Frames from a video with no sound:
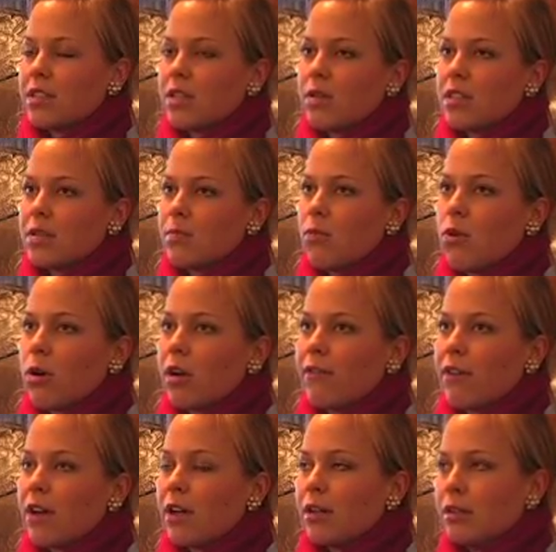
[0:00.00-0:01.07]
So it's more
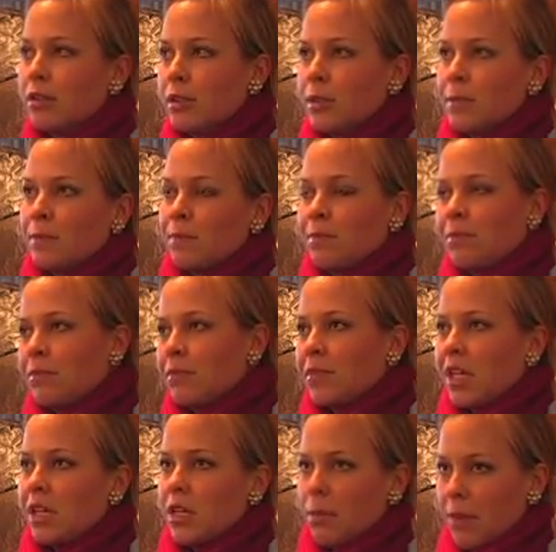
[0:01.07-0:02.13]
of a
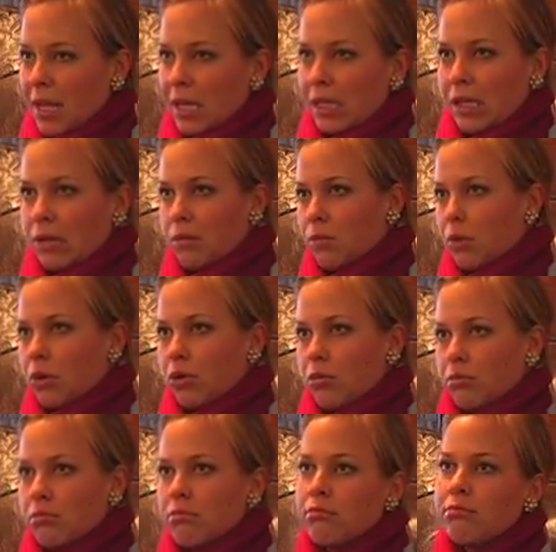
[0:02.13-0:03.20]
independent
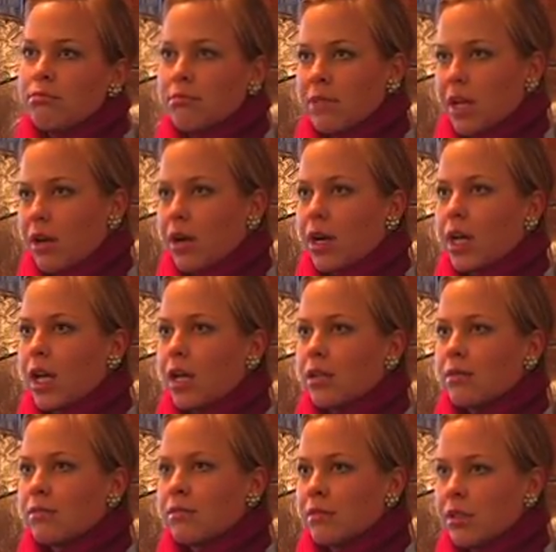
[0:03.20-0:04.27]
room area,
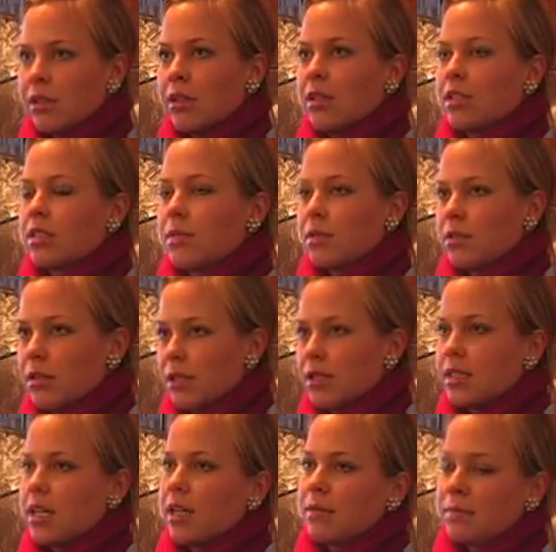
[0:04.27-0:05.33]
I suppose you
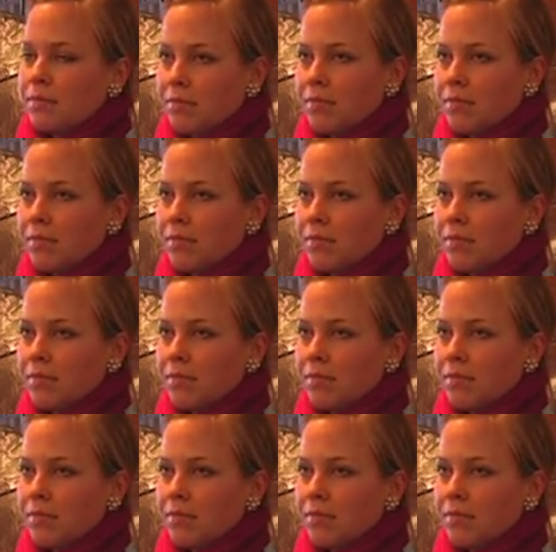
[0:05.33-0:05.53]
could say.